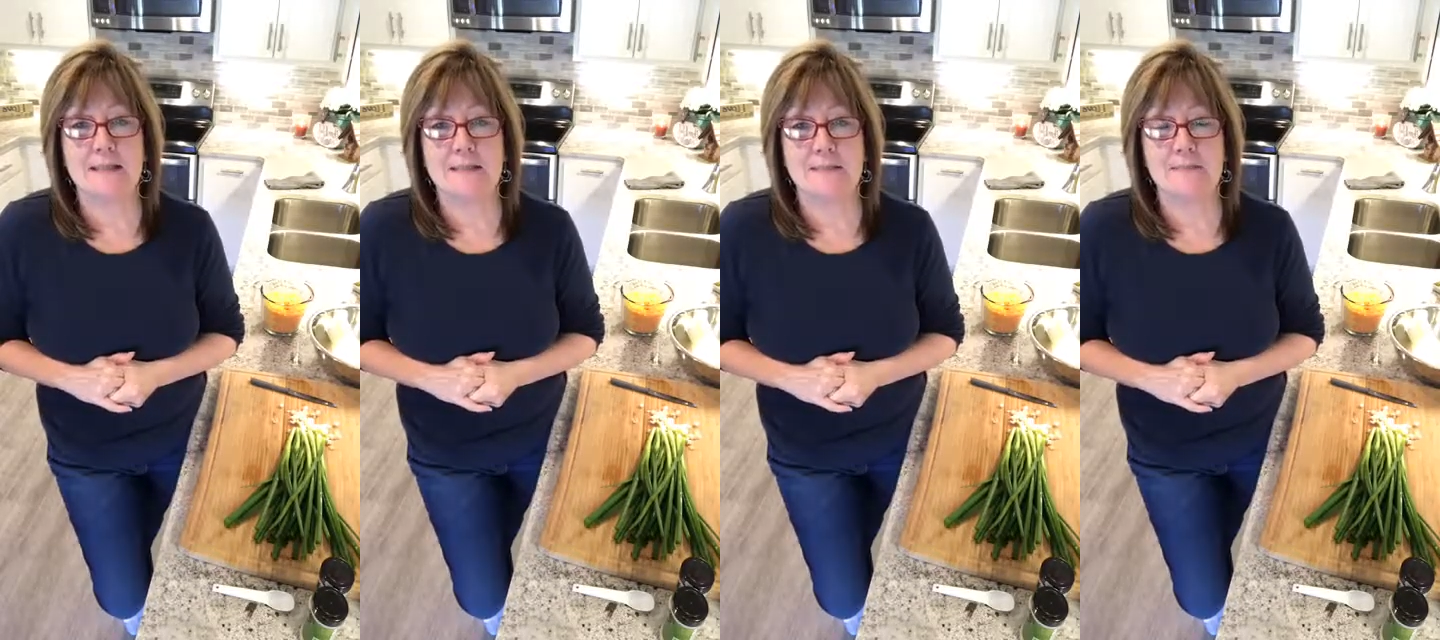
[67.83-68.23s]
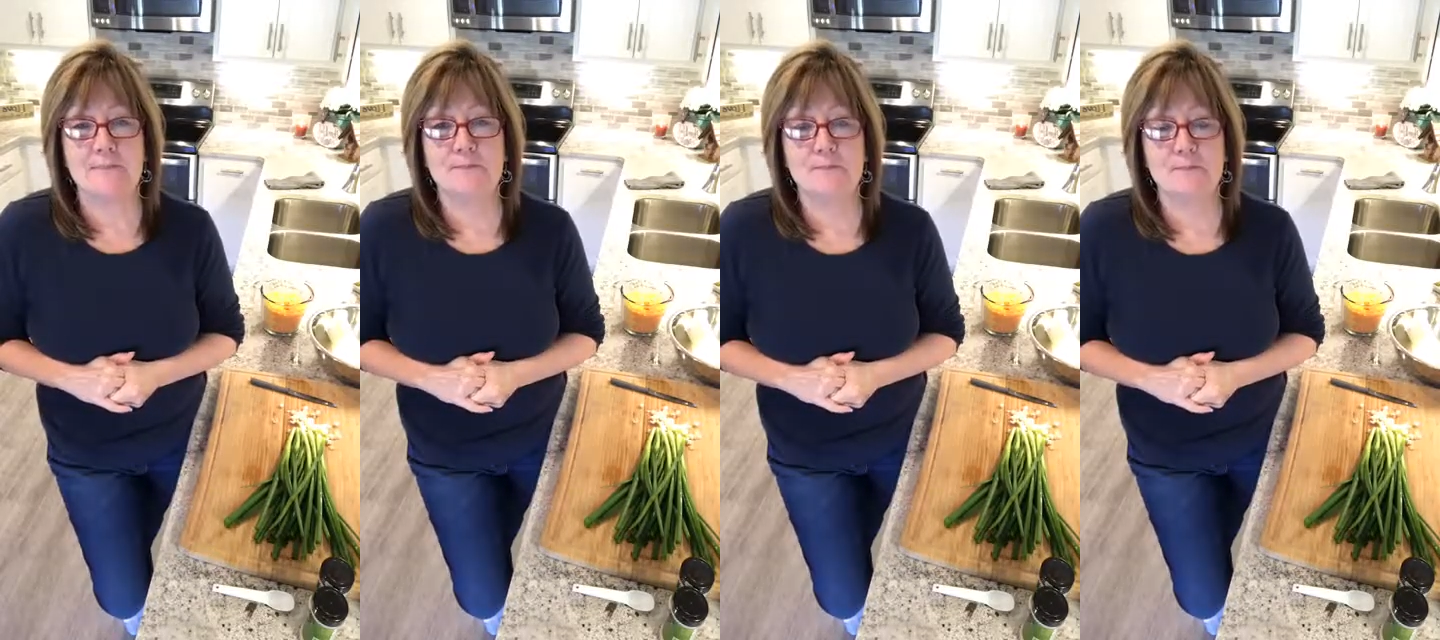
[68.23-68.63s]

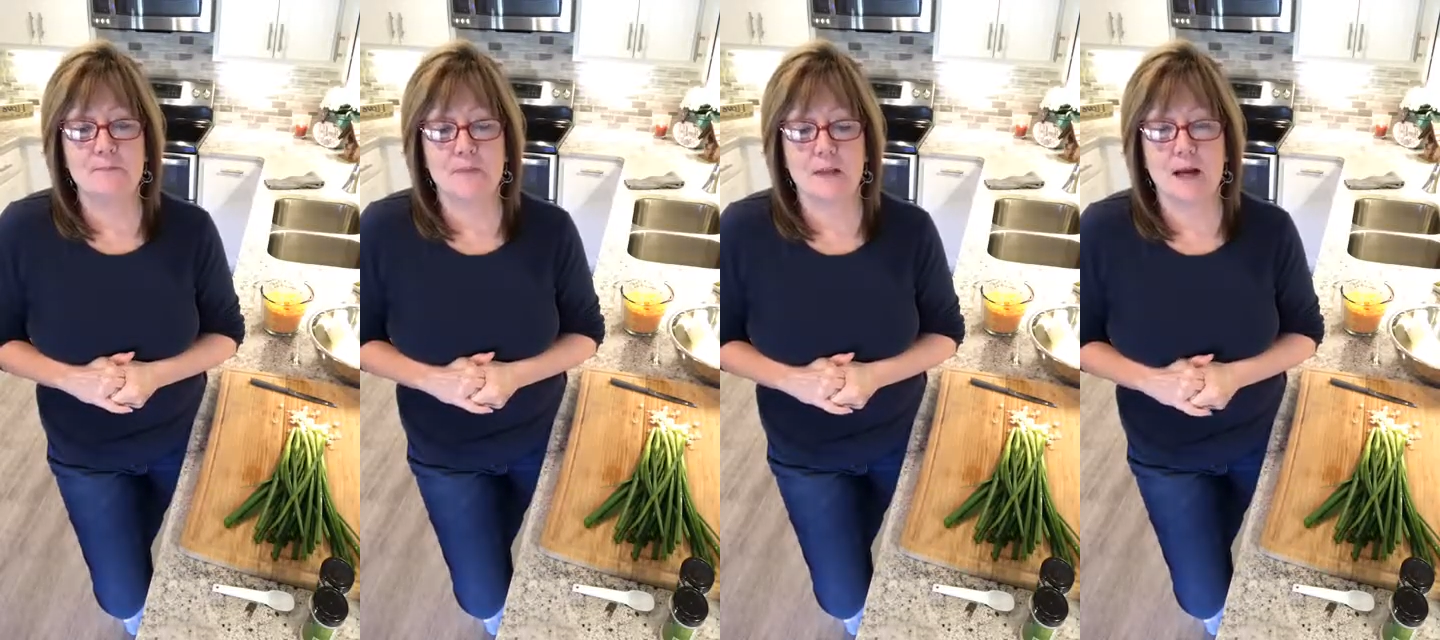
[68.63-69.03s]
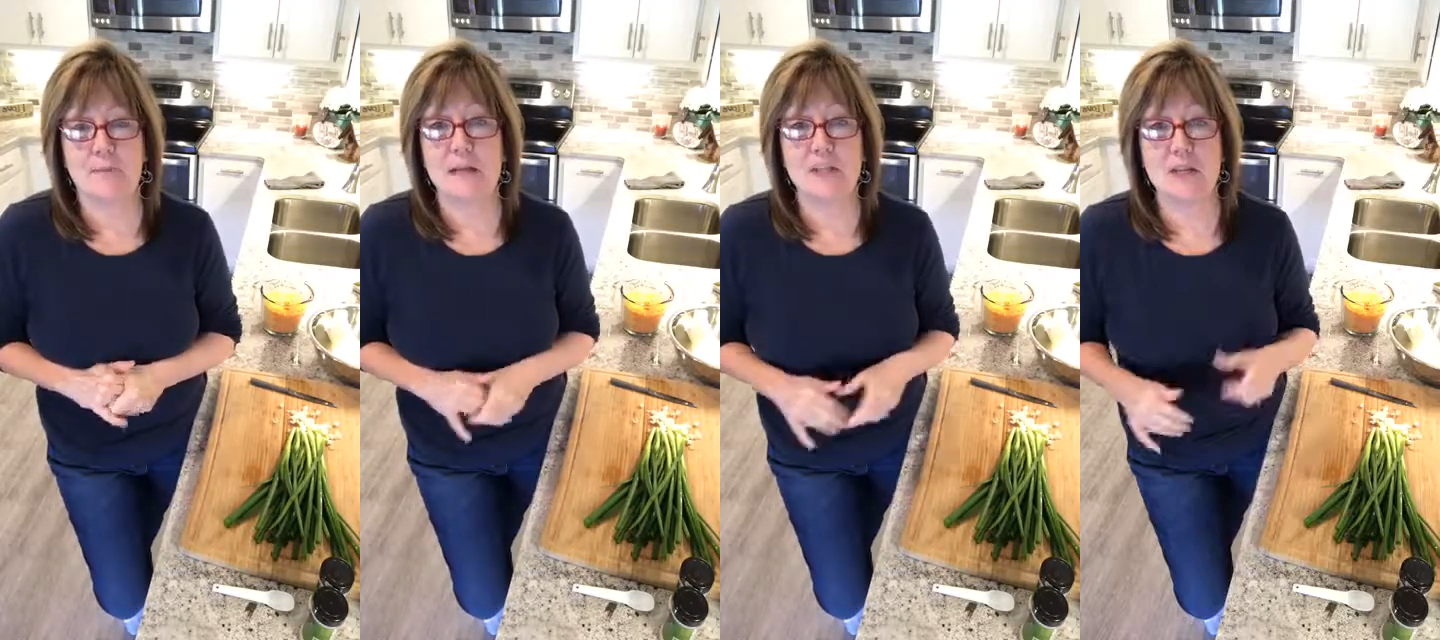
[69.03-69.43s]
I
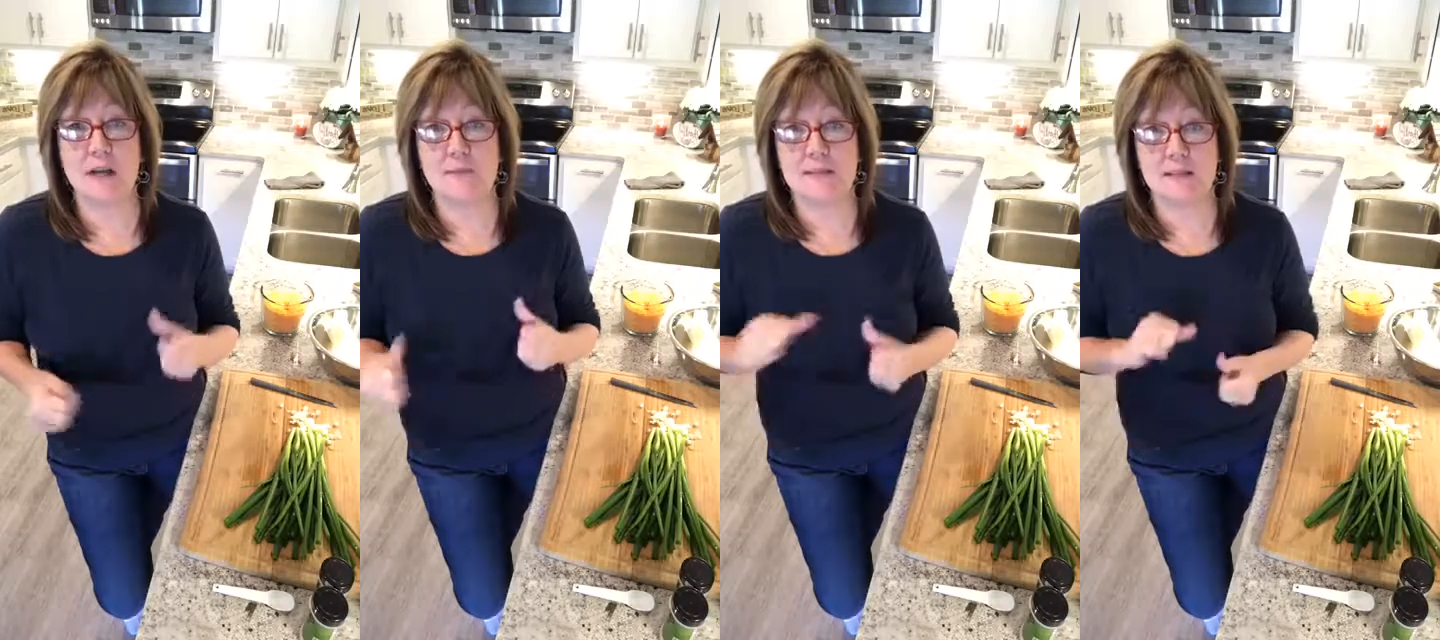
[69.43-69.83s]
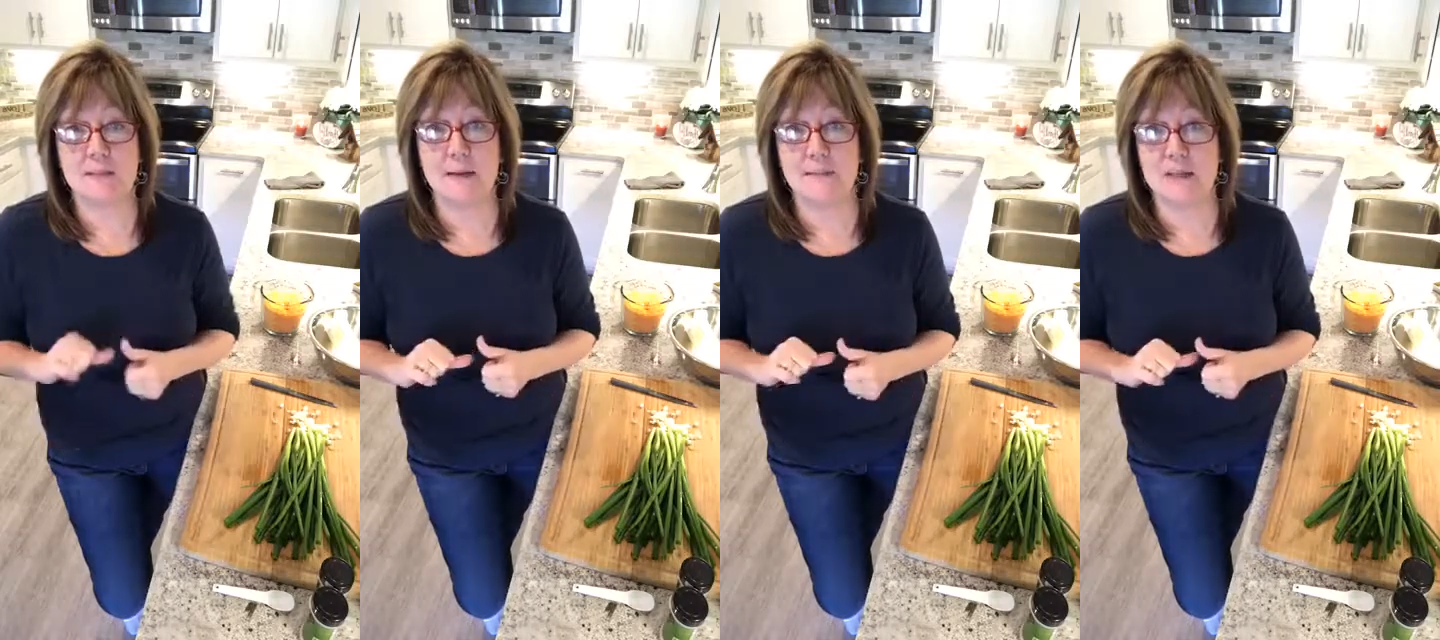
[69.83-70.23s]
mentioned I was going to
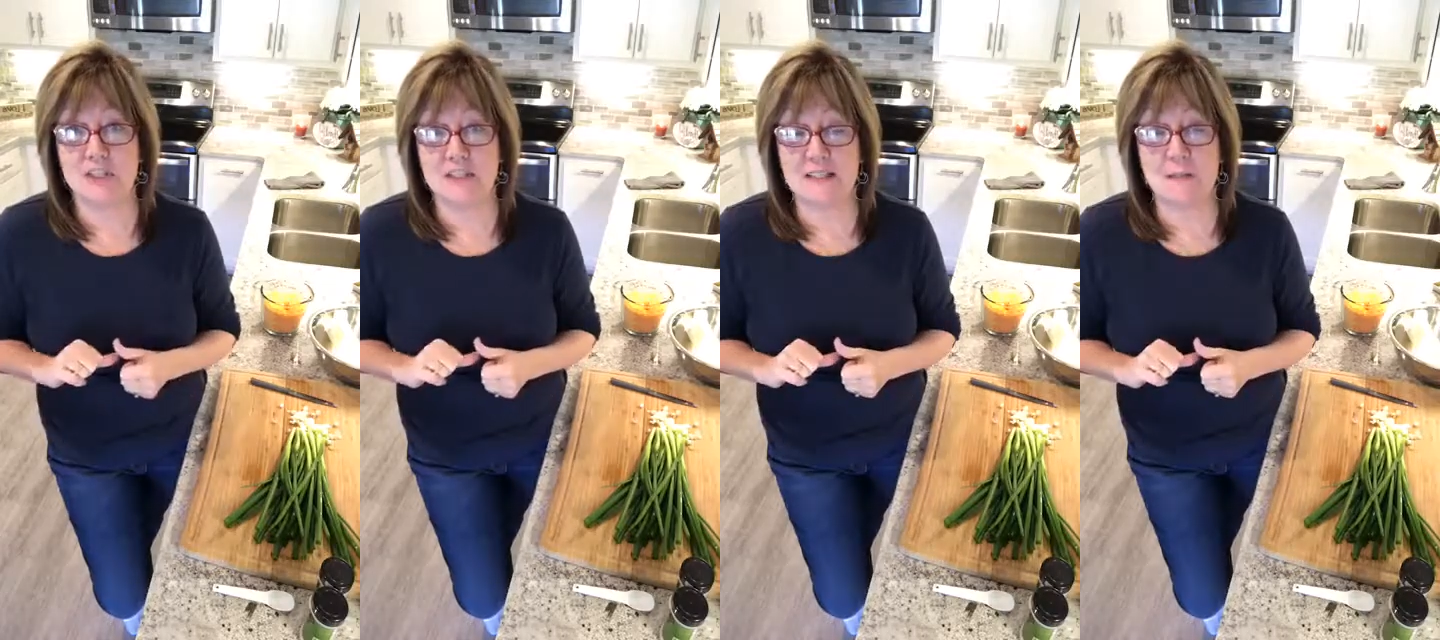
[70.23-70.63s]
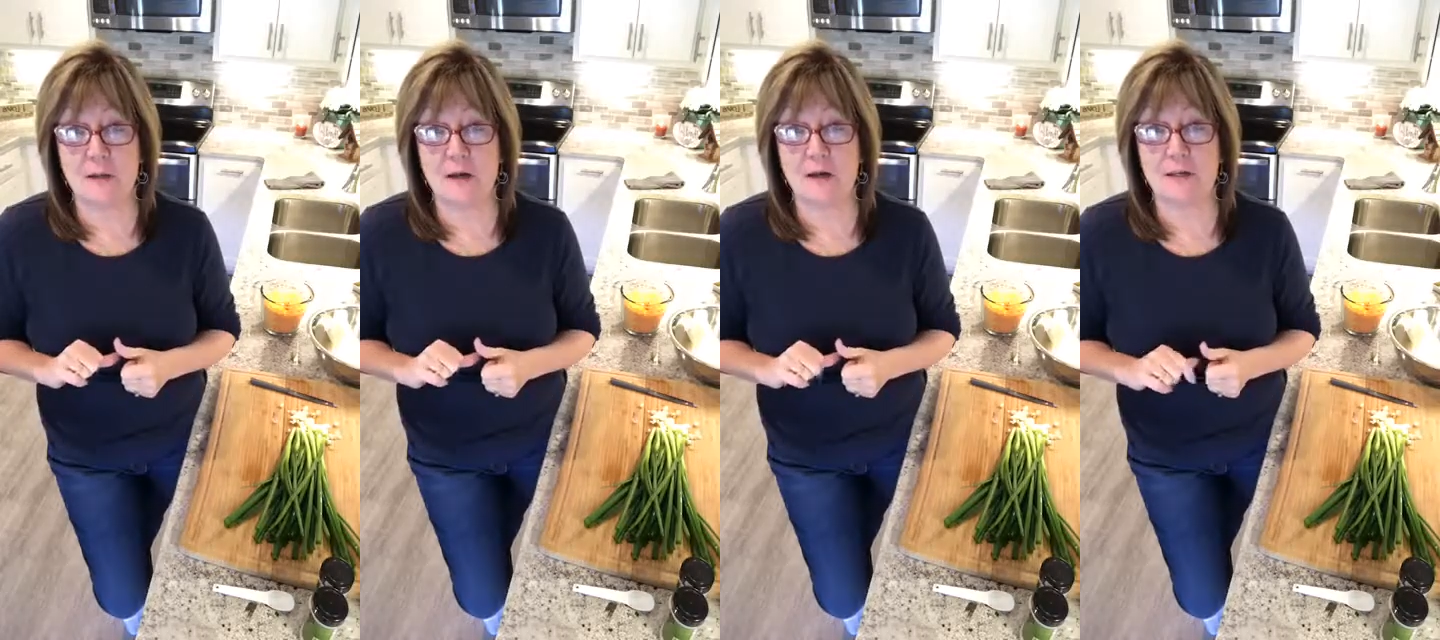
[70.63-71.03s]
make my cheese
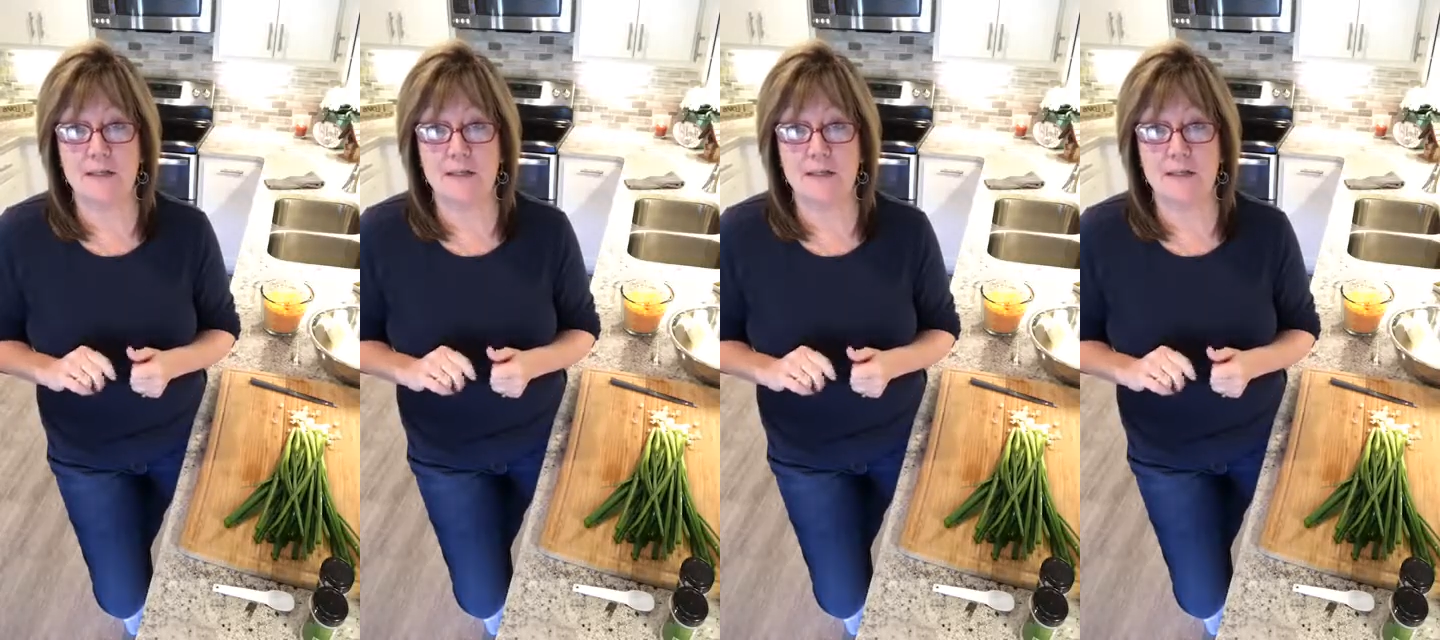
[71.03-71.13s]
ball,